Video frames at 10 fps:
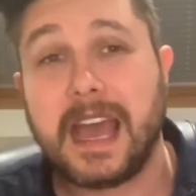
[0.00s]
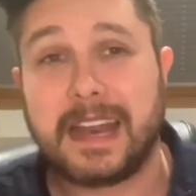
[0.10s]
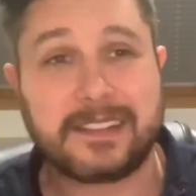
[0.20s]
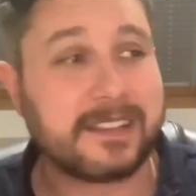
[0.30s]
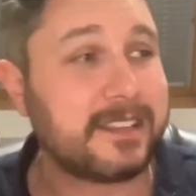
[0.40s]
And
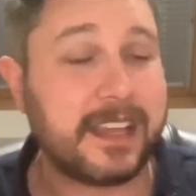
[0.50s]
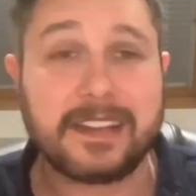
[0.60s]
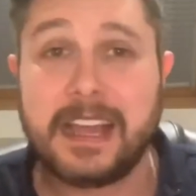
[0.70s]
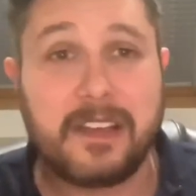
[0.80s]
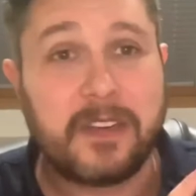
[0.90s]
as I said,
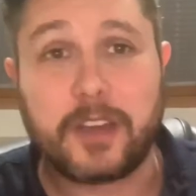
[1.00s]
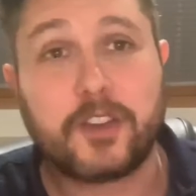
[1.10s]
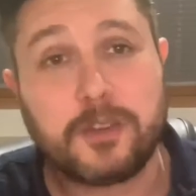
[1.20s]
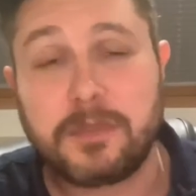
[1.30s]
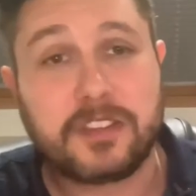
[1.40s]
that
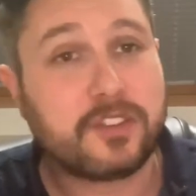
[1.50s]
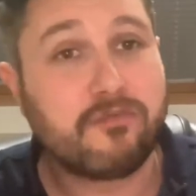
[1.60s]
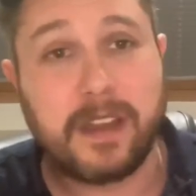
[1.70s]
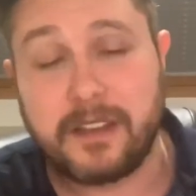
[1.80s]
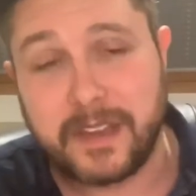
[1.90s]
could be just
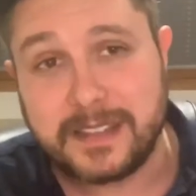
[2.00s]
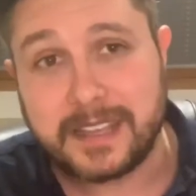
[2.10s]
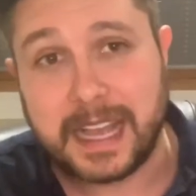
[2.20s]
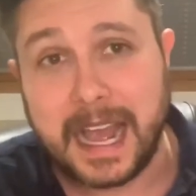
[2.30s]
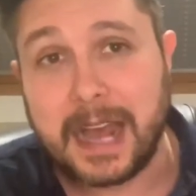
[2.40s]

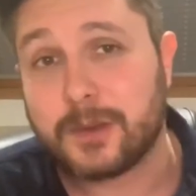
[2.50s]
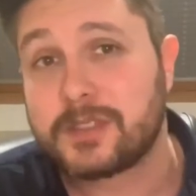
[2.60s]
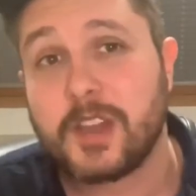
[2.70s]
renovating a house,